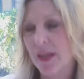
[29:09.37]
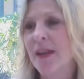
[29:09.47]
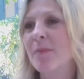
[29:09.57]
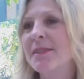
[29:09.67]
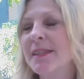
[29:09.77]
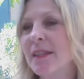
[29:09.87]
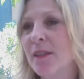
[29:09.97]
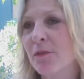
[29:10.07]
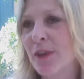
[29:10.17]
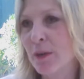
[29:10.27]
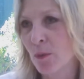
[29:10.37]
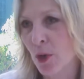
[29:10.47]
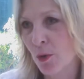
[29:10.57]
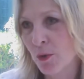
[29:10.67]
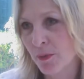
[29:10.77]
And I'm sitting in the front
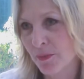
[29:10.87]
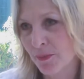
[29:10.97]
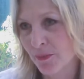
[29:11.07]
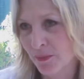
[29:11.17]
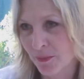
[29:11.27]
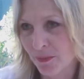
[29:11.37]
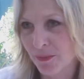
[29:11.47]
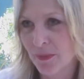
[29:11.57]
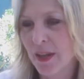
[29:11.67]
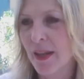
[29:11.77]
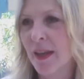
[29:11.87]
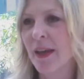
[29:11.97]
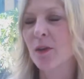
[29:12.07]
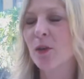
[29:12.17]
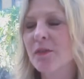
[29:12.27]
row,
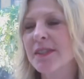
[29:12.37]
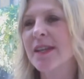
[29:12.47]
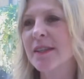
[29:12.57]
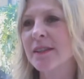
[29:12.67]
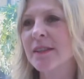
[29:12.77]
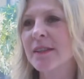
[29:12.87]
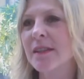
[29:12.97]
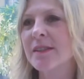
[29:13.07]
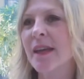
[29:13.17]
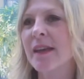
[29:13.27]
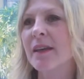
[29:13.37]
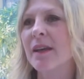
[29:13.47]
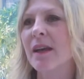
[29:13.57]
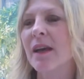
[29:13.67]
and all of a sudden, it's like,